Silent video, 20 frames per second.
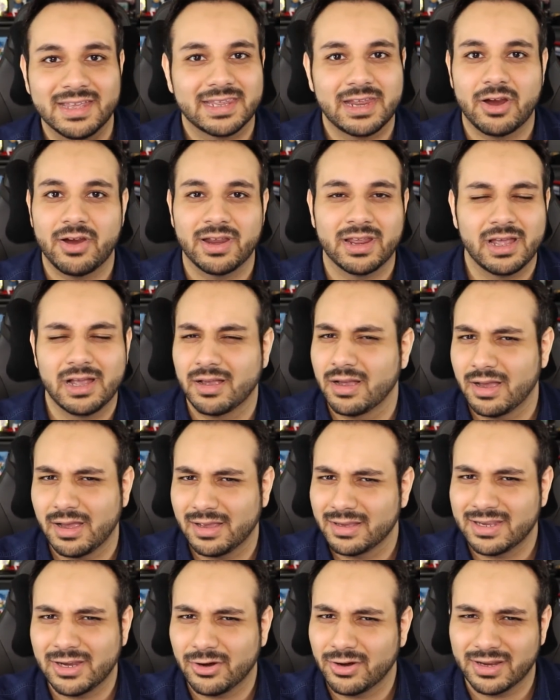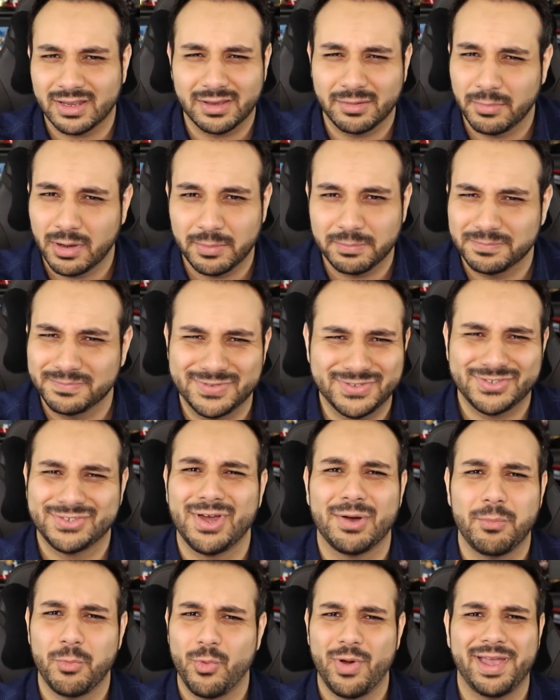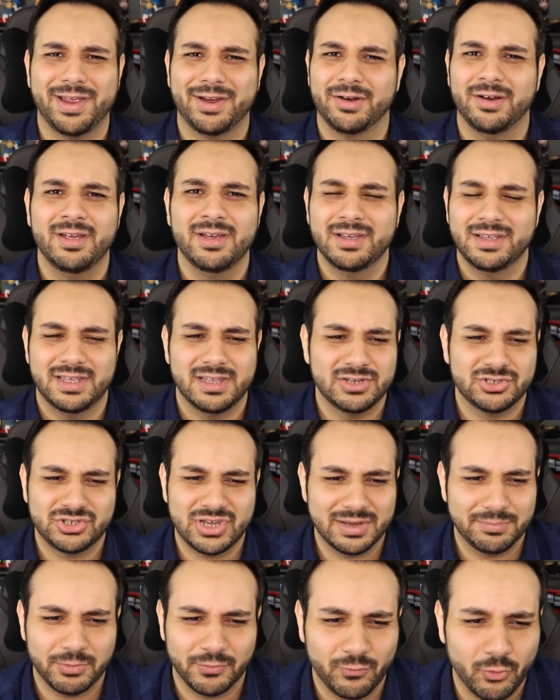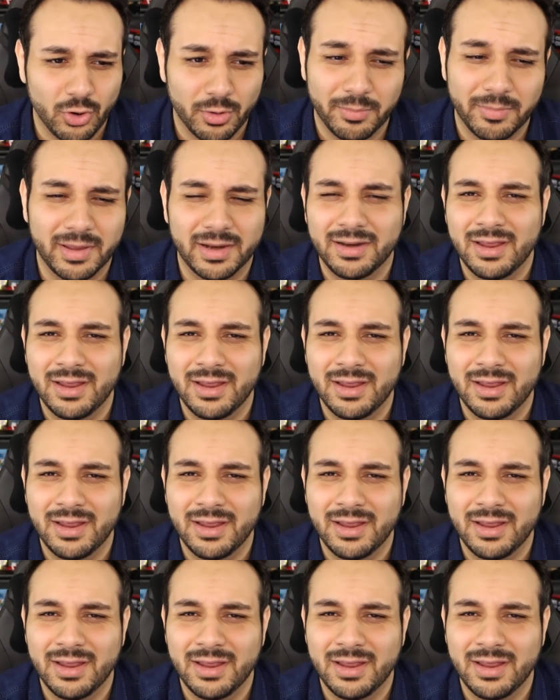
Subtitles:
carrying him up some way or shape or form.